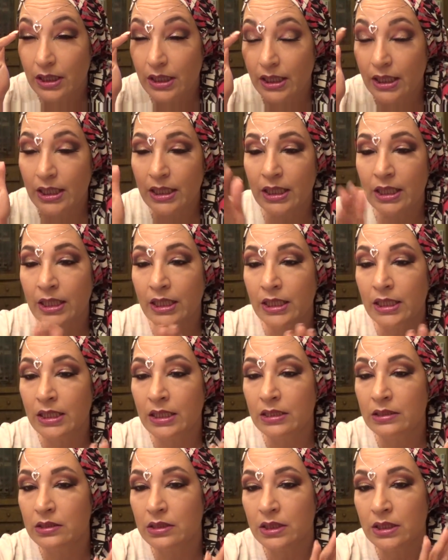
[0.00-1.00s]

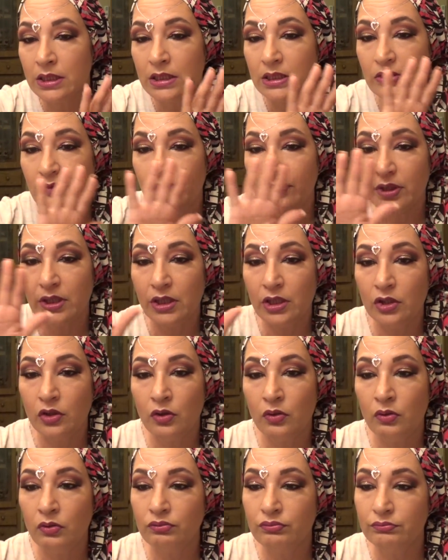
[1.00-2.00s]
and in the
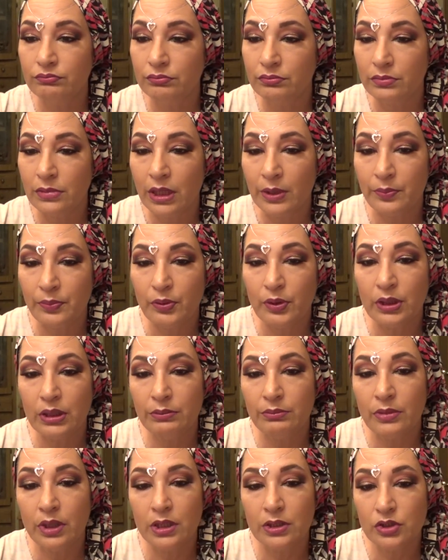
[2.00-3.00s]
video, I pretty
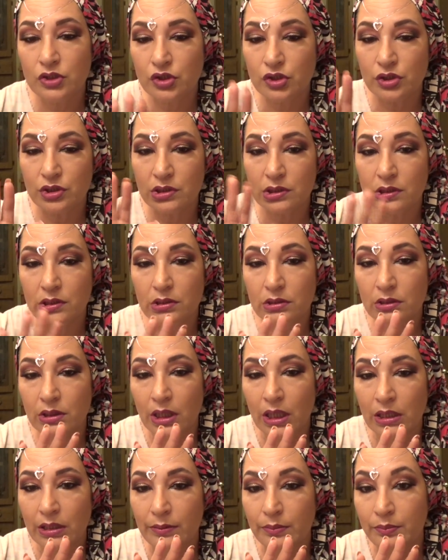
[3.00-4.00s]
much,
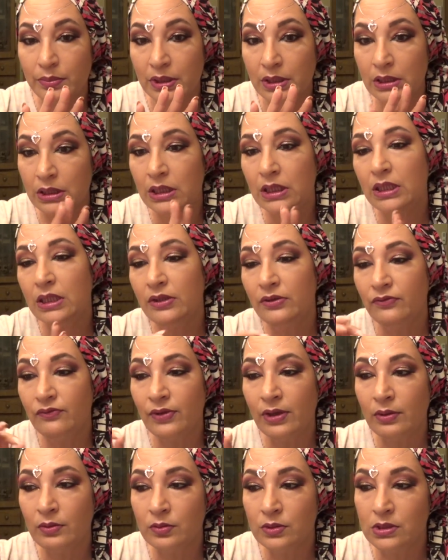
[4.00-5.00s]
I believe
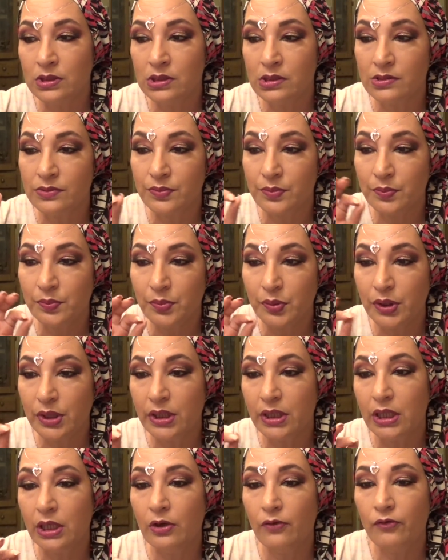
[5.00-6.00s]
I was
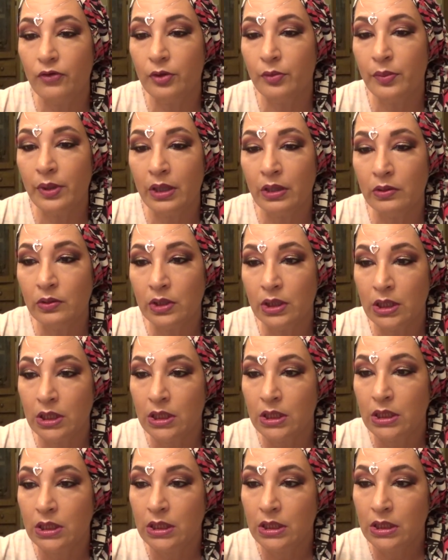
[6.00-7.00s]
pretty careful about,
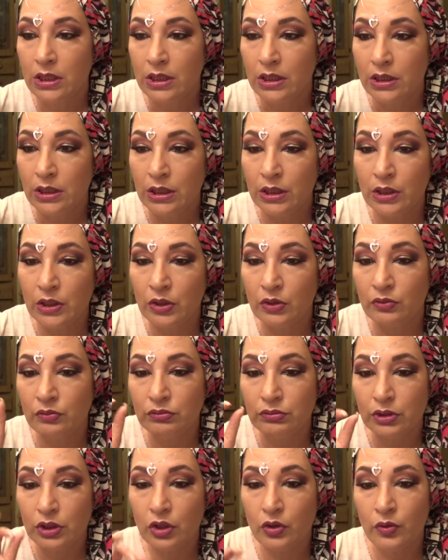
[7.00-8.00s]
you know,
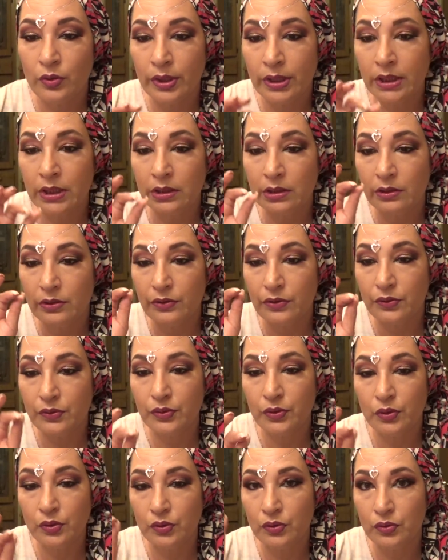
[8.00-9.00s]
going
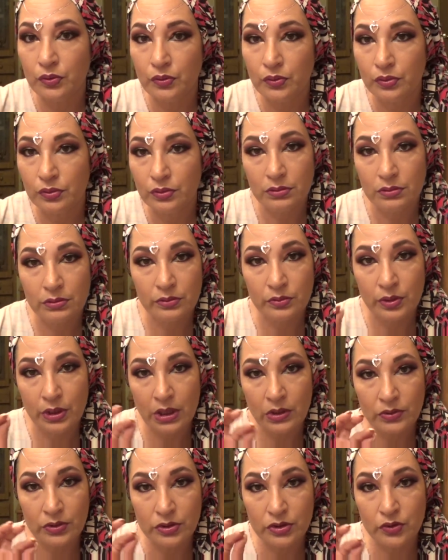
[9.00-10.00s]
through what
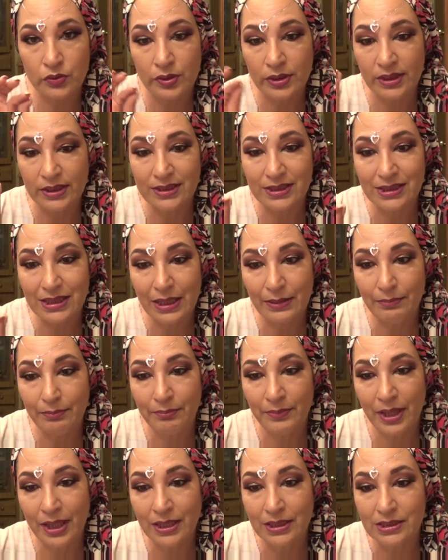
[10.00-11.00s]
I was doing step
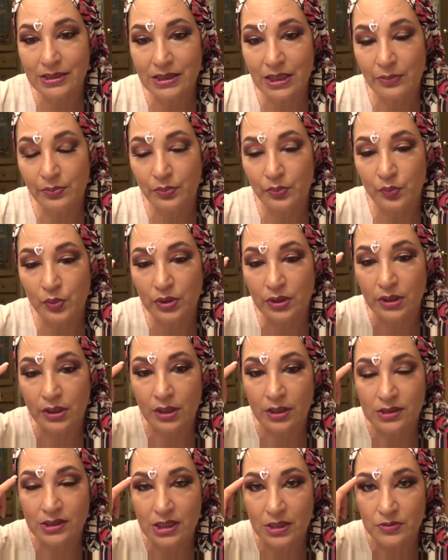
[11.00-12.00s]
by step with
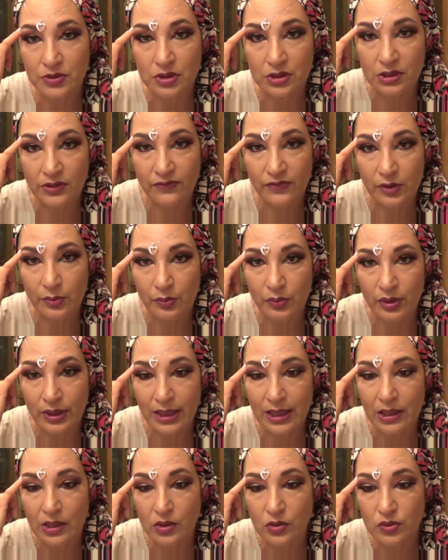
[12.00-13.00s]
the exception of the
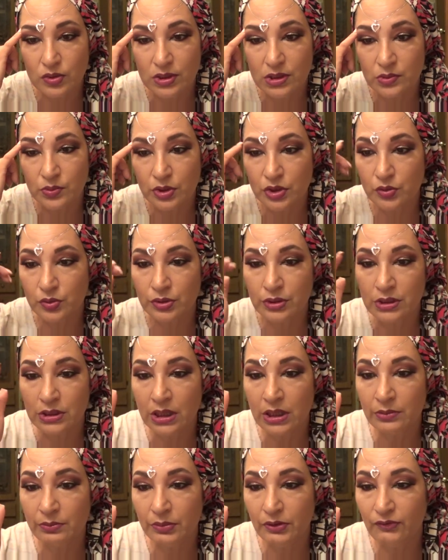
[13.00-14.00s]
brows, which were
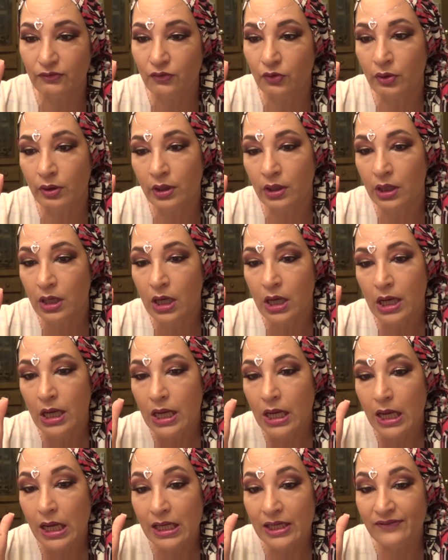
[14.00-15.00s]
done before
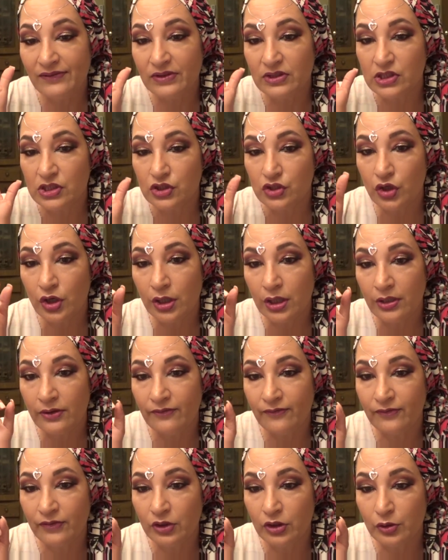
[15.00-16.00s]
I even started
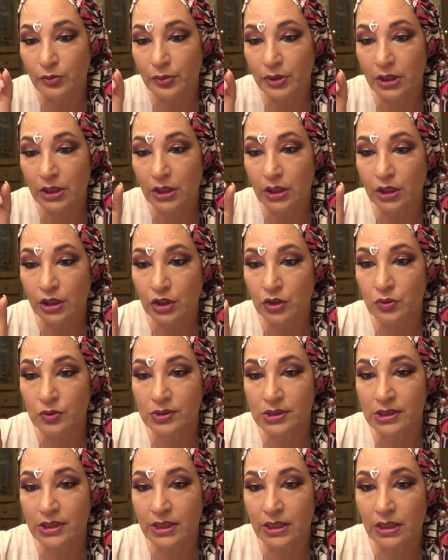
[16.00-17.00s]
filming
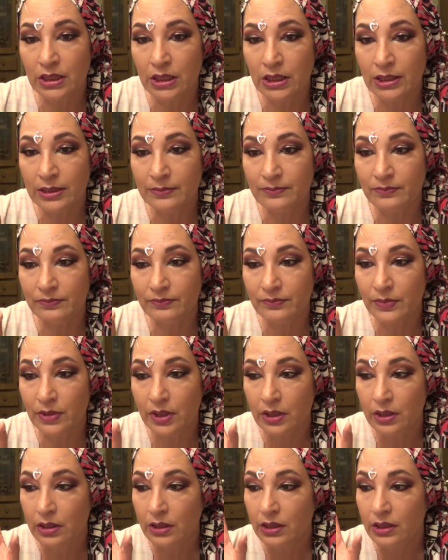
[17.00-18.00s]
using um,
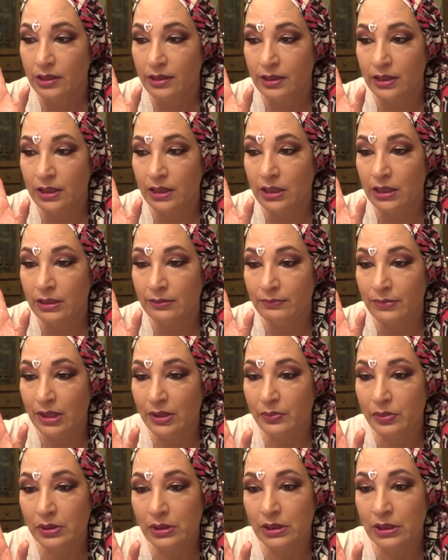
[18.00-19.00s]
the
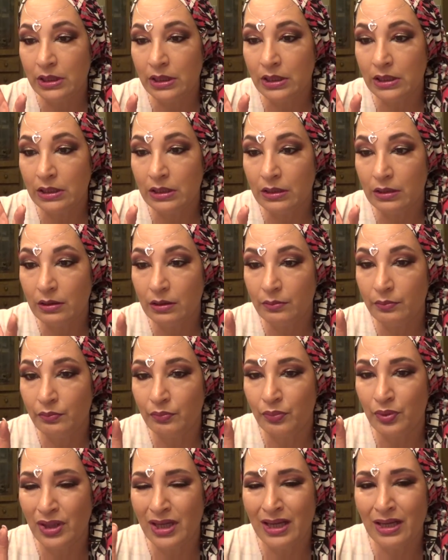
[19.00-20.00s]

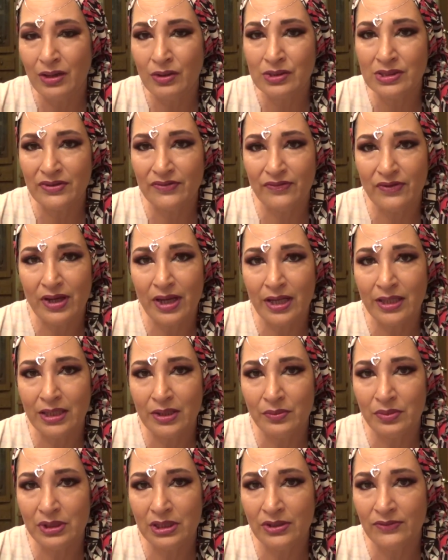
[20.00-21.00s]
Maybelline Brow Define,
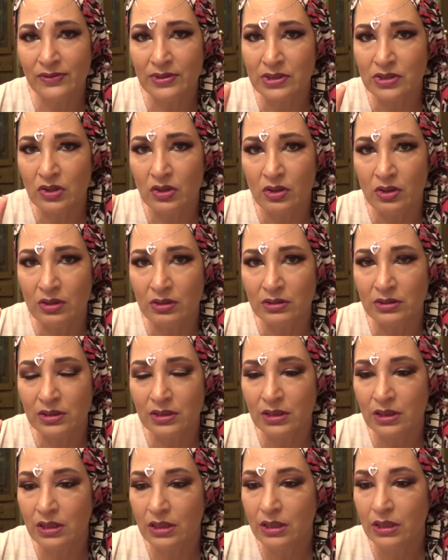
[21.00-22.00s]
I believe it's called.
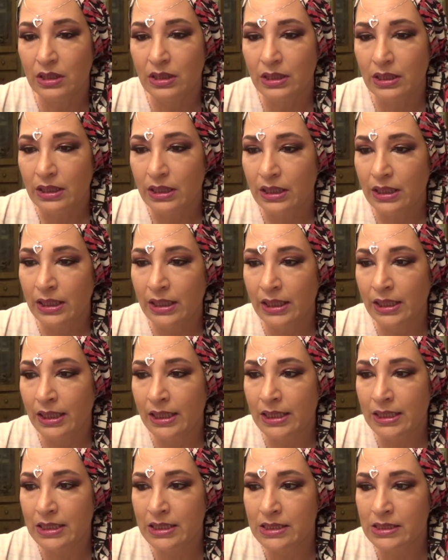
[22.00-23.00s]

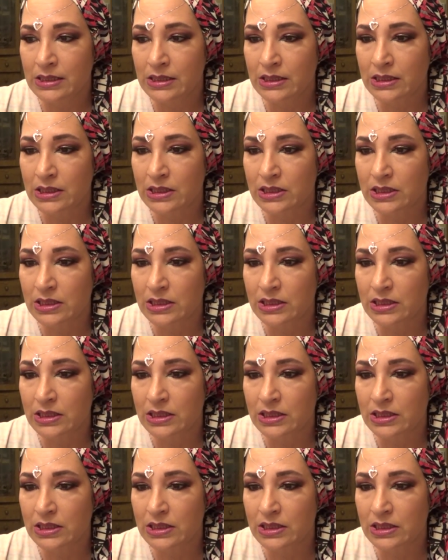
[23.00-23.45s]
And